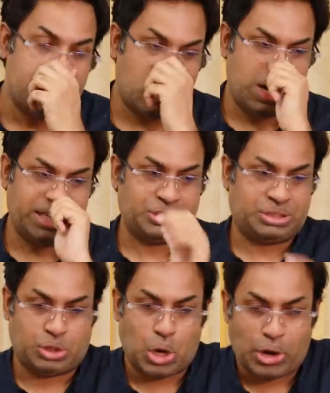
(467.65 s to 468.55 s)
Now
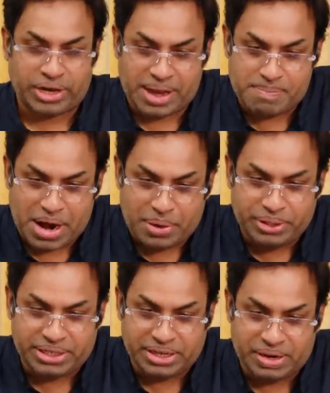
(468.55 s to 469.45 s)
let's talk
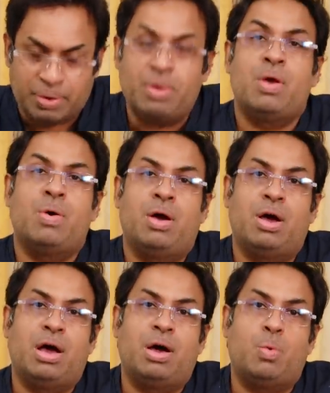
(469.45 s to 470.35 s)
about
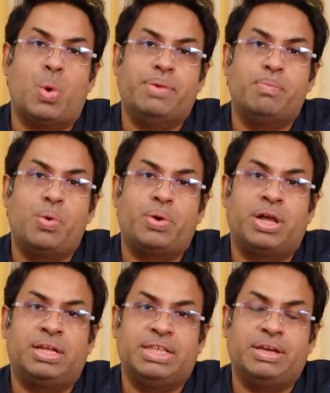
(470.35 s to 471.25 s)
one
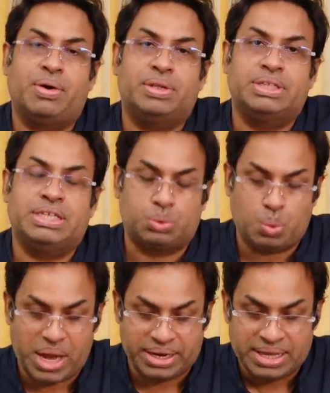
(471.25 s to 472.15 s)
more thing on this
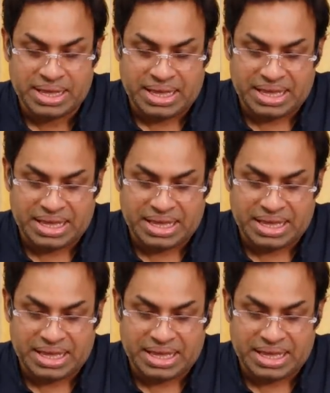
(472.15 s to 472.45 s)
one.